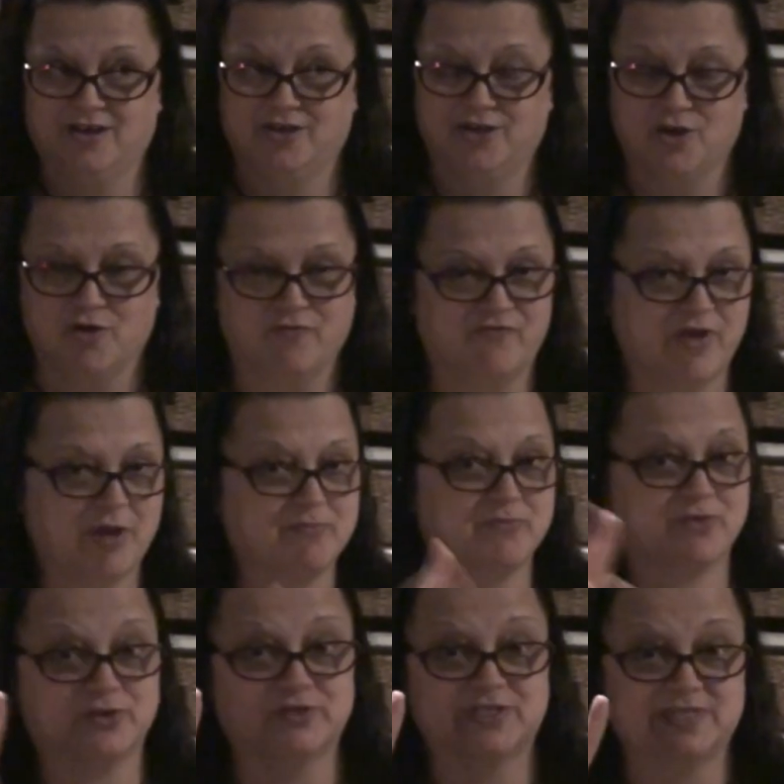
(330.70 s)

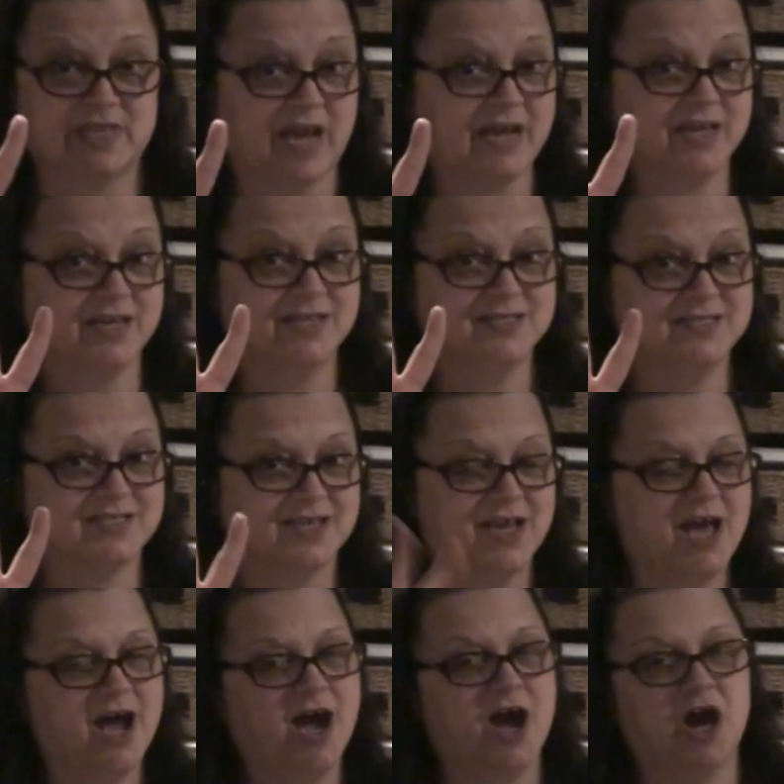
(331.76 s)
November second,
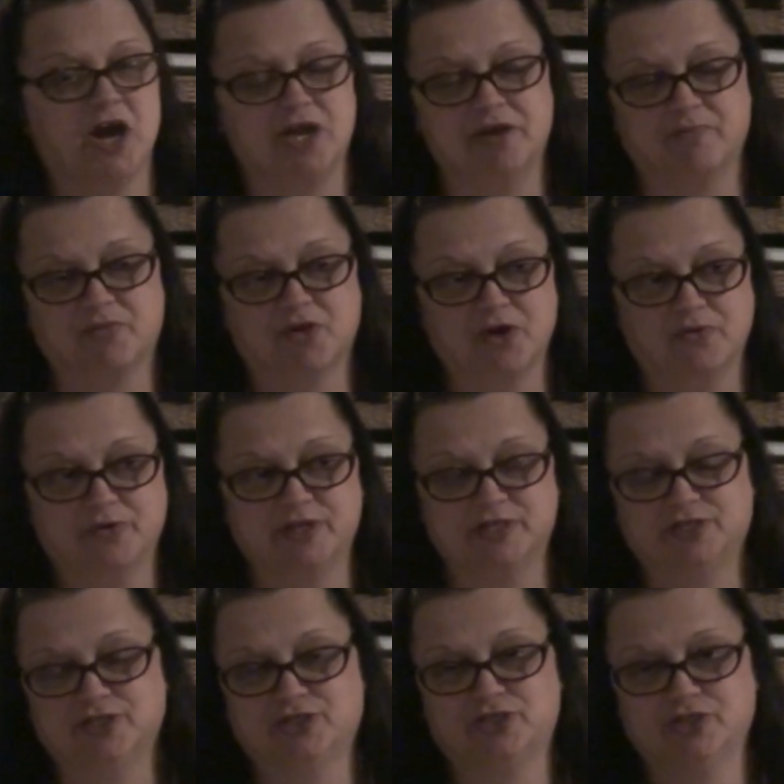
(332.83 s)
I am
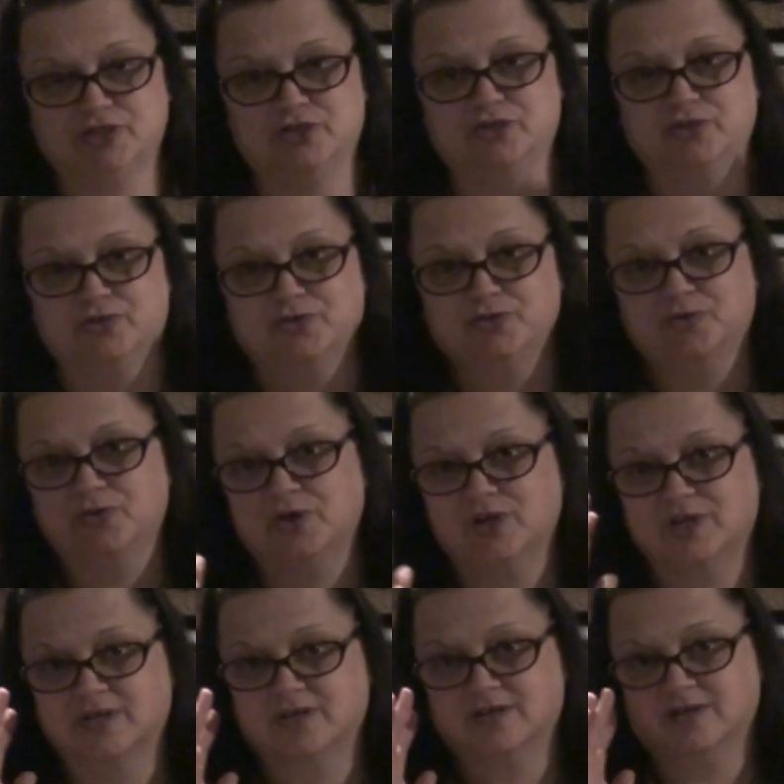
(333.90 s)
going to do
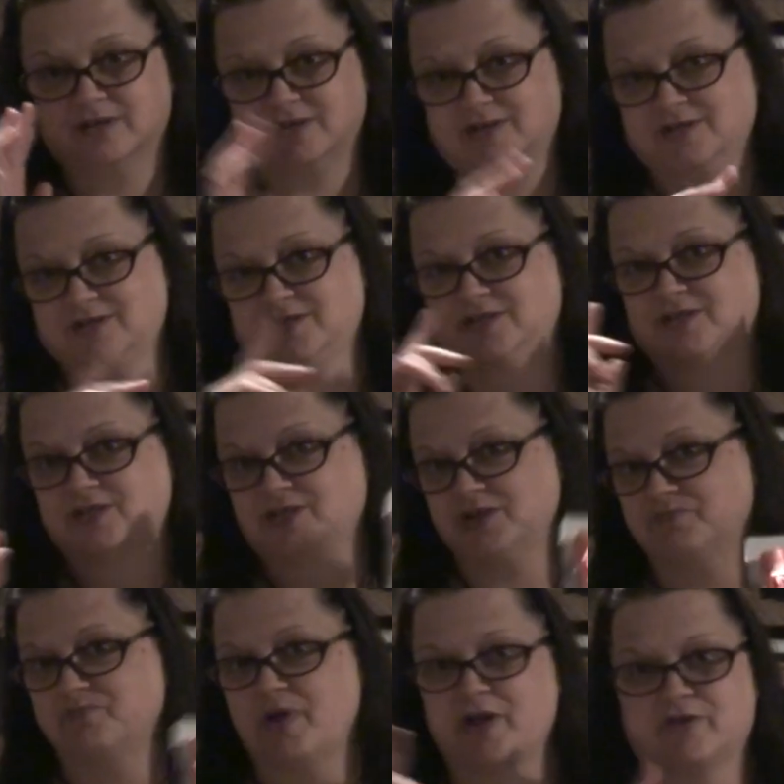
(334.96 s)

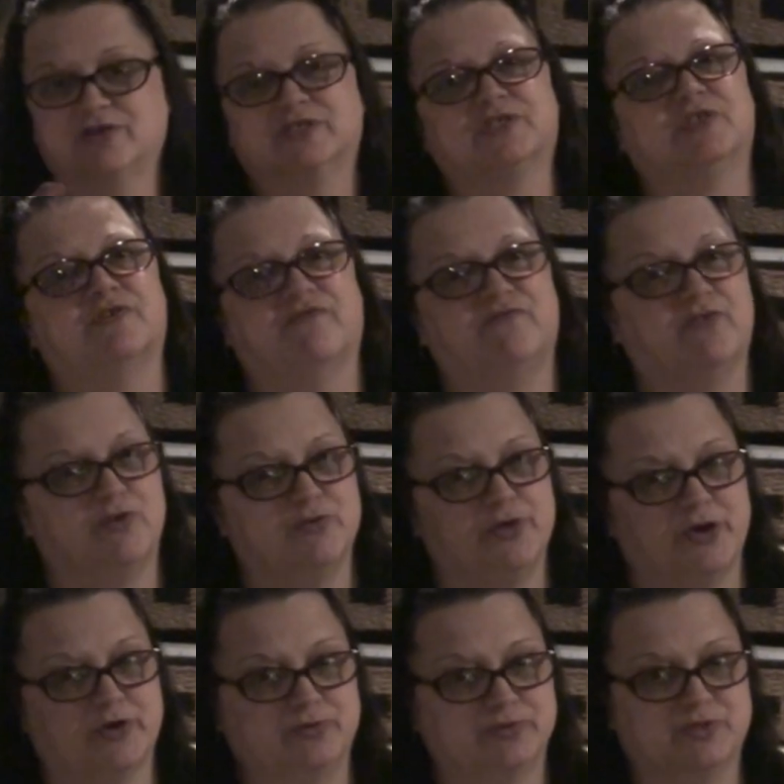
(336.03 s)
comparison
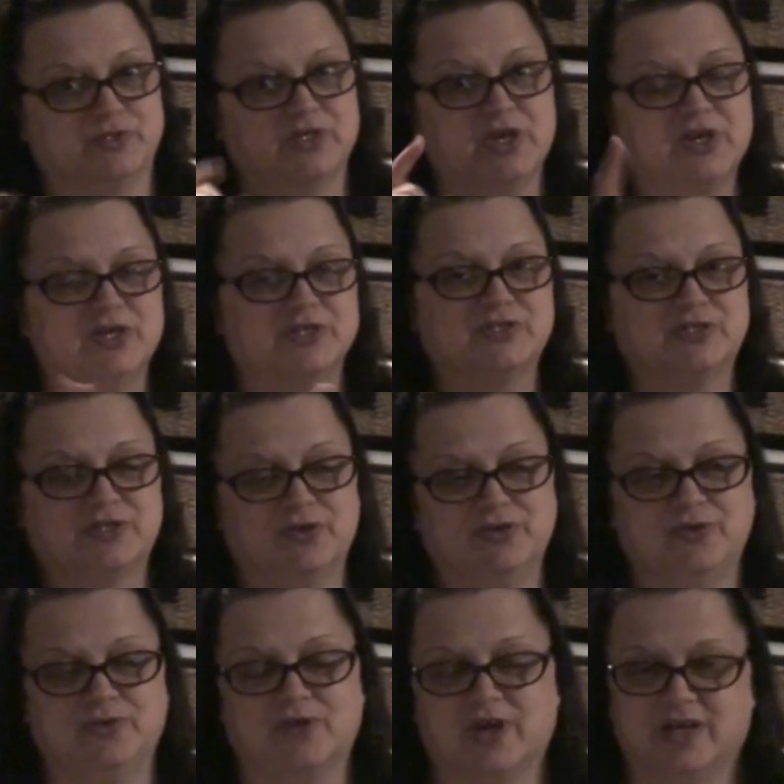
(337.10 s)
photos, so
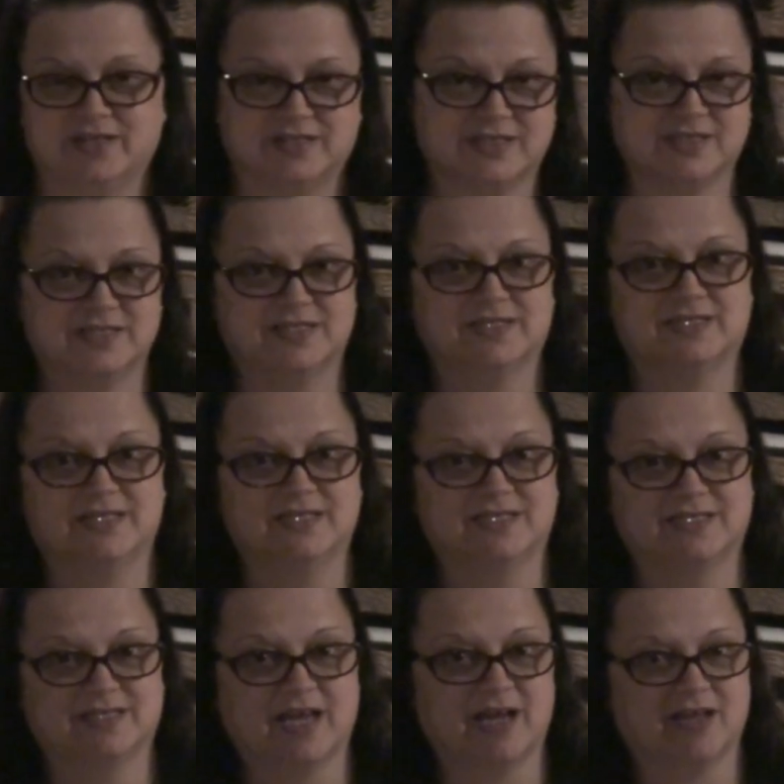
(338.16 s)
you guys can see
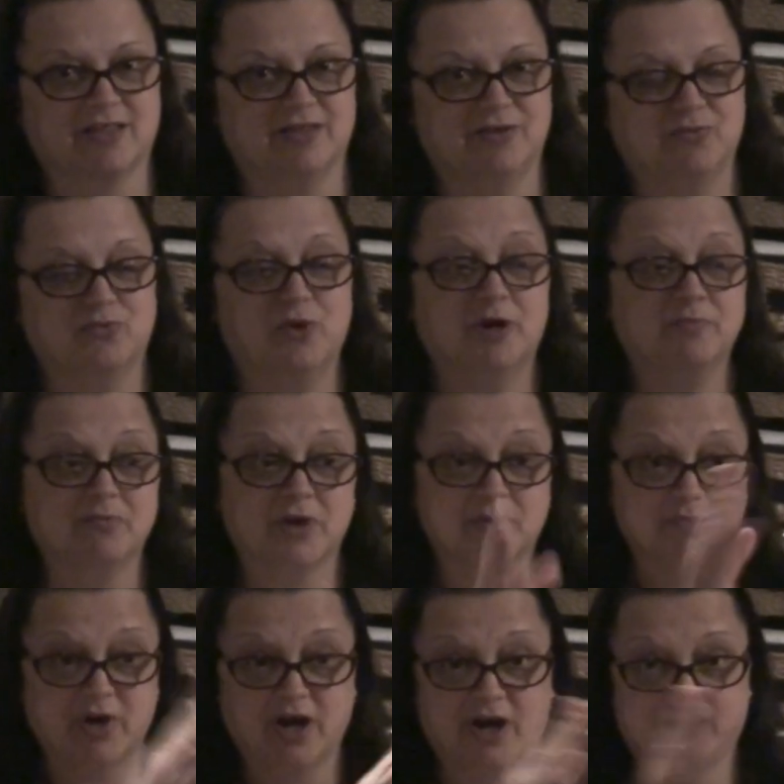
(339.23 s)
exactly what my
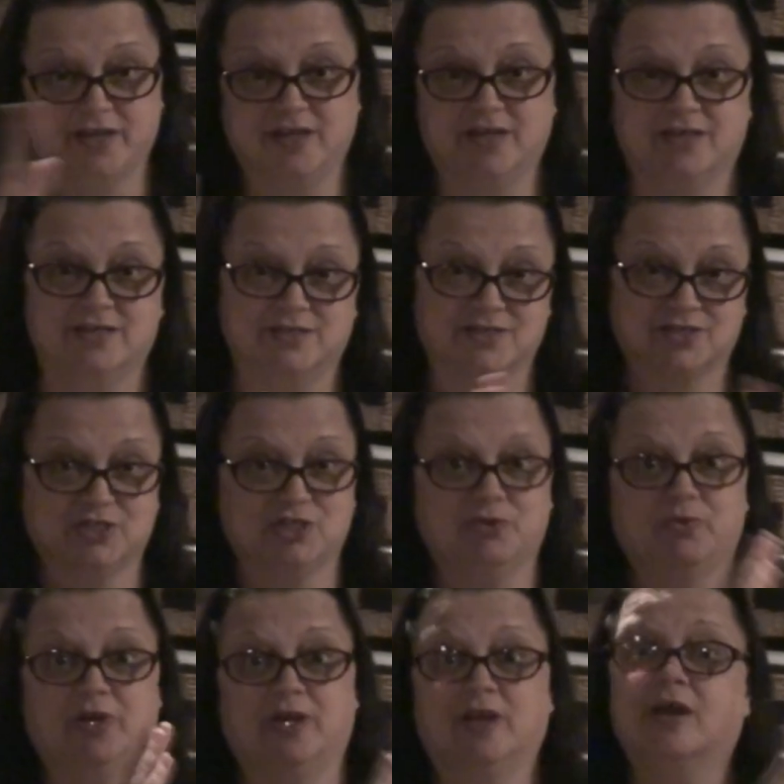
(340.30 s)
body is
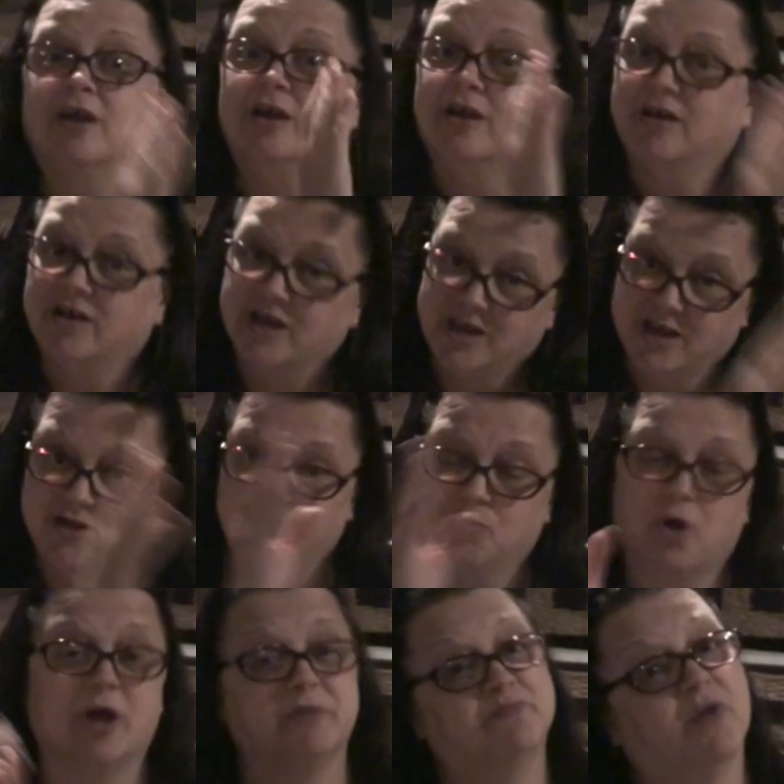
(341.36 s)
doing in
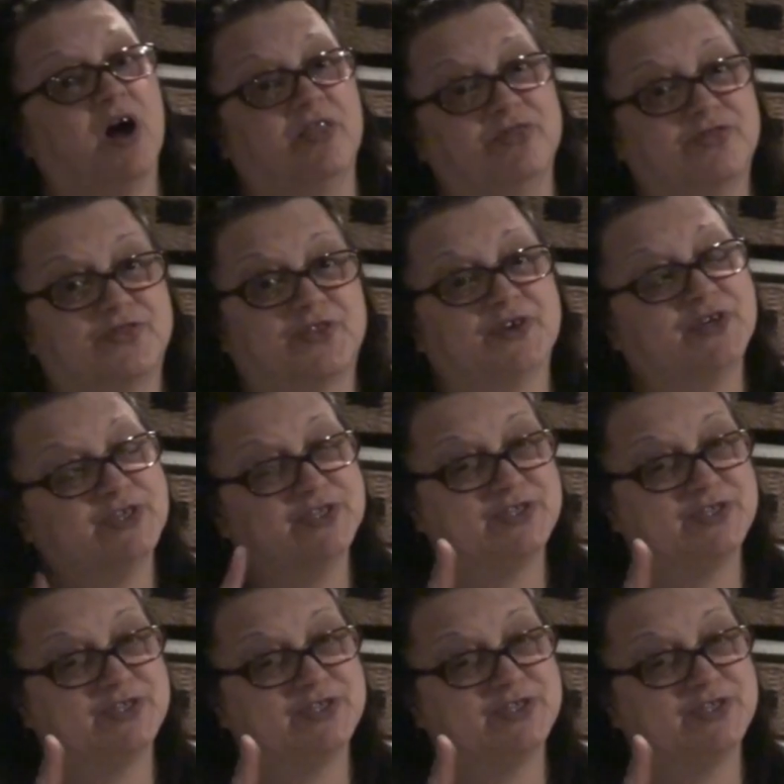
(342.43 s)
one month.